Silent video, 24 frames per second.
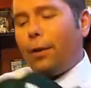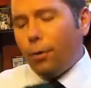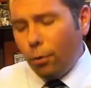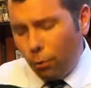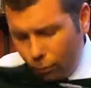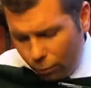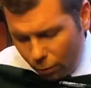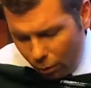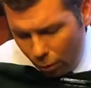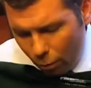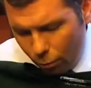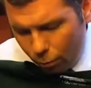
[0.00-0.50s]
I
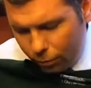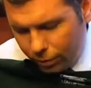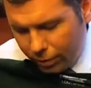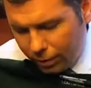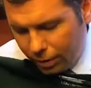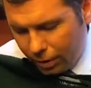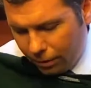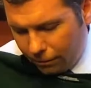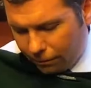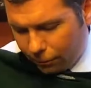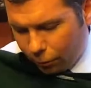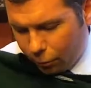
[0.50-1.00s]
don't own
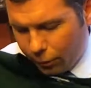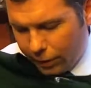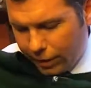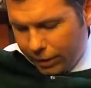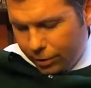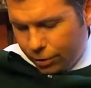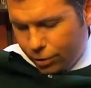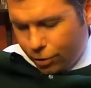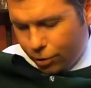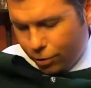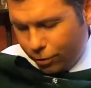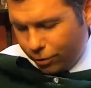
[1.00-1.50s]
enough
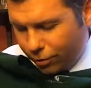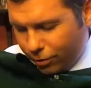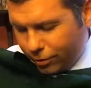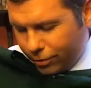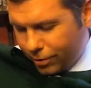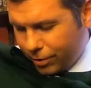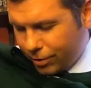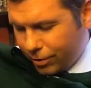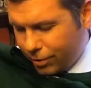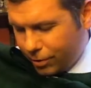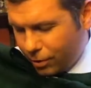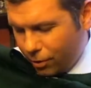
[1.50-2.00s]
green
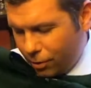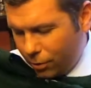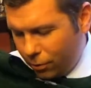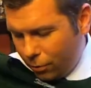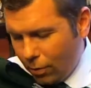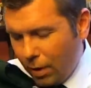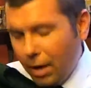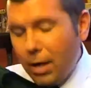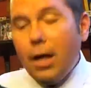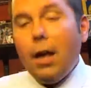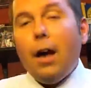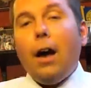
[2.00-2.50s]
shirts,
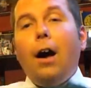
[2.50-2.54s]
so